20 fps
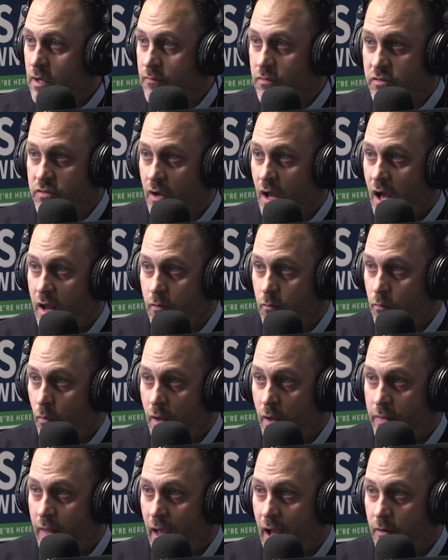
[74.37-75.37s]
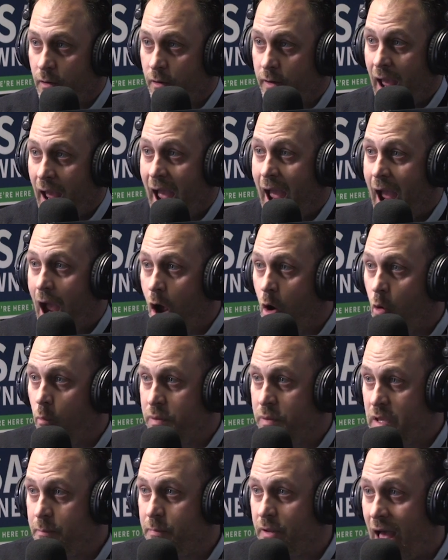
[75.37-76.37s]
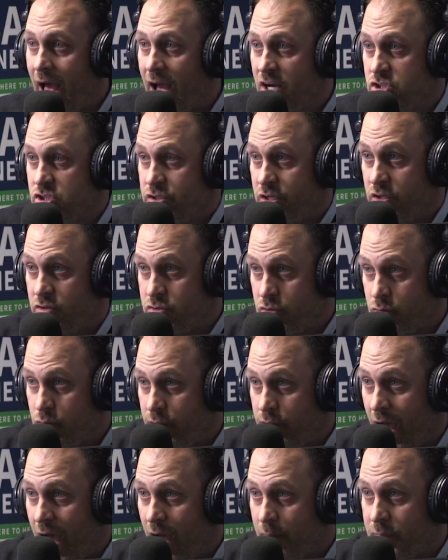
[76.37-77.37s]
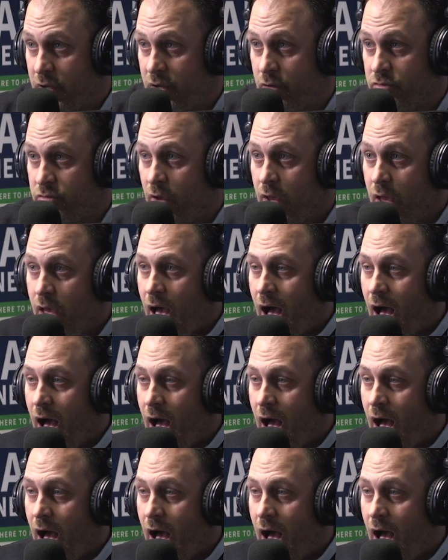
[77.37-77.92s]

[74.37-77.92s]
give us a kind of rundown on how people actually do that. Because